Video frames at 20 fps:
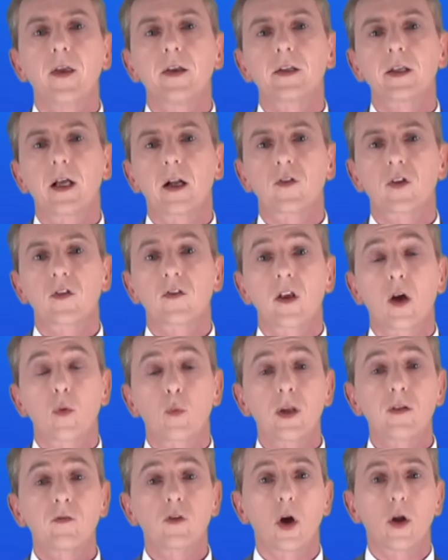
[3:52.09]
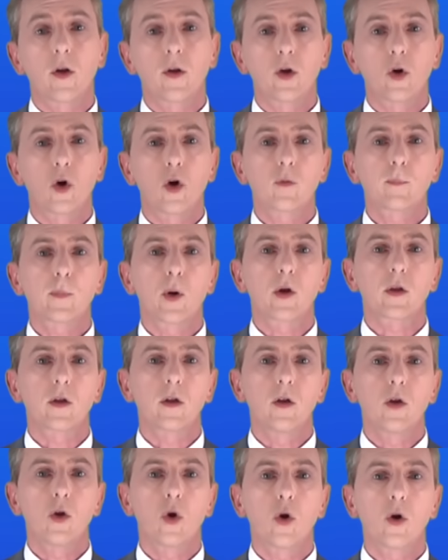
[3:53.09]
tells us that we've got
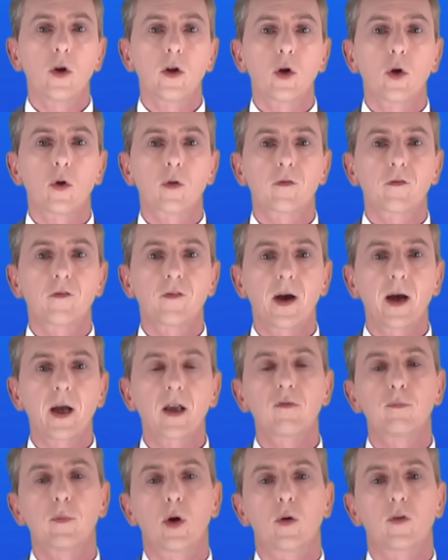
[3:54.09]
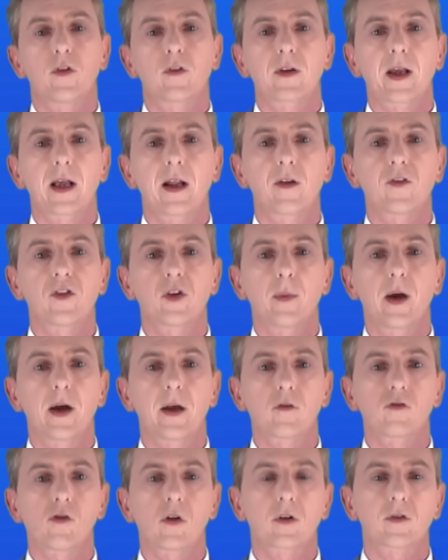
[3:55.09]
0.005 moles of calcium
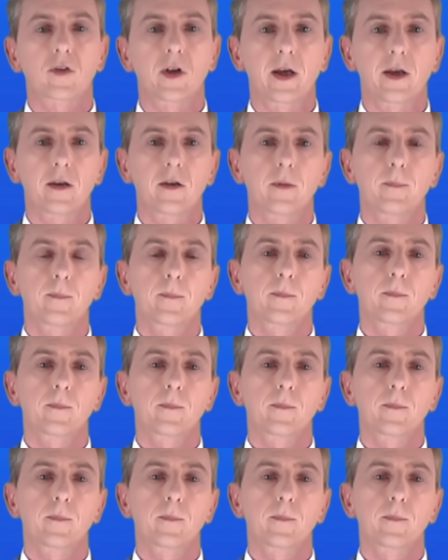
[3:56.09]
hydroxide.